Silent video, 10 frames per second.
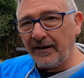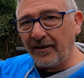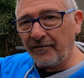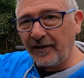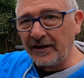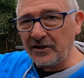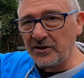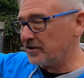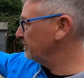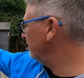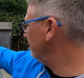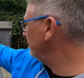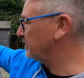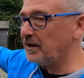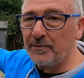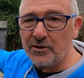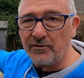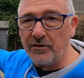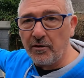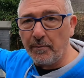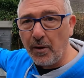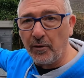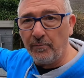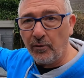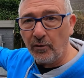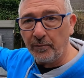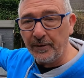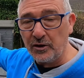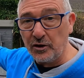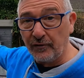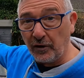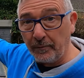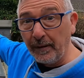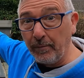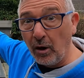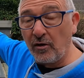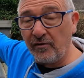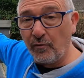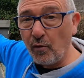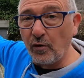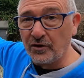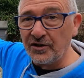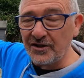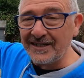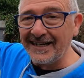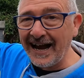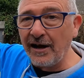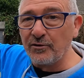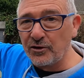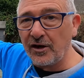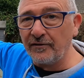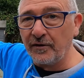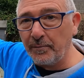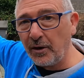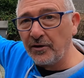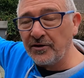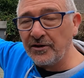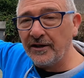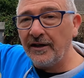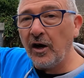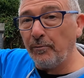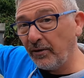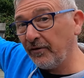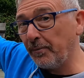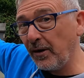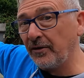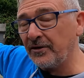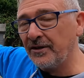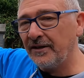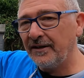affects the temperature in your pond more, because you've got a big block of water sitting outside of the pond, above the pond.